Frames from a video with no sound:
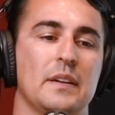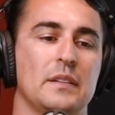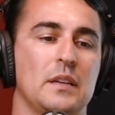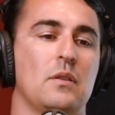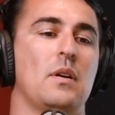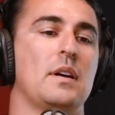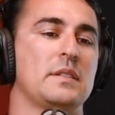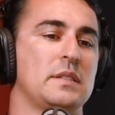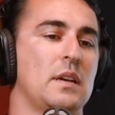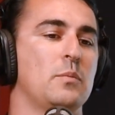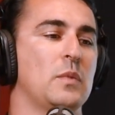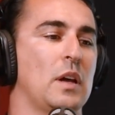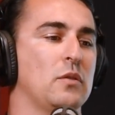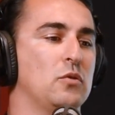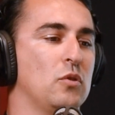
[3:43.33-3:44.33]
There are
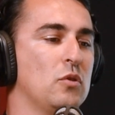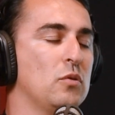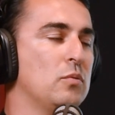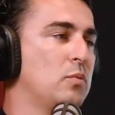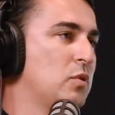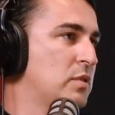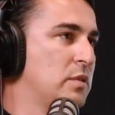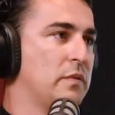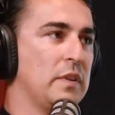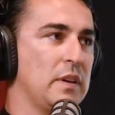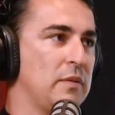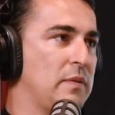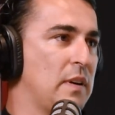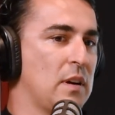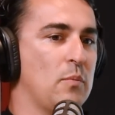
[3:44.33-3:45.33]
some that do because of
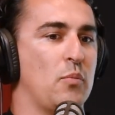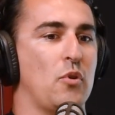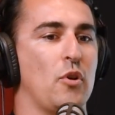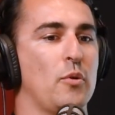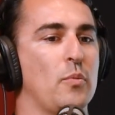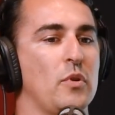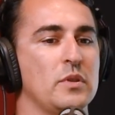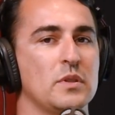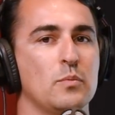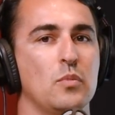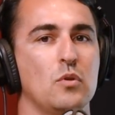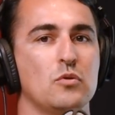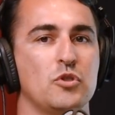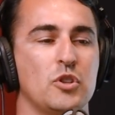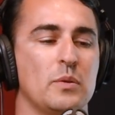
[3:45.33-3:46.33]
their fucking promos and
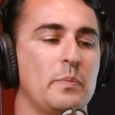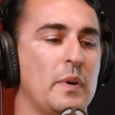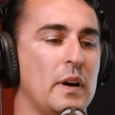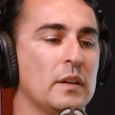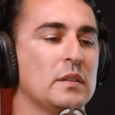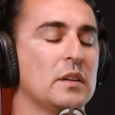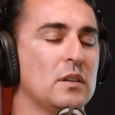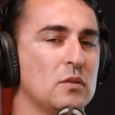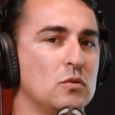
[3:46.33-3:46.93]
bullshit, but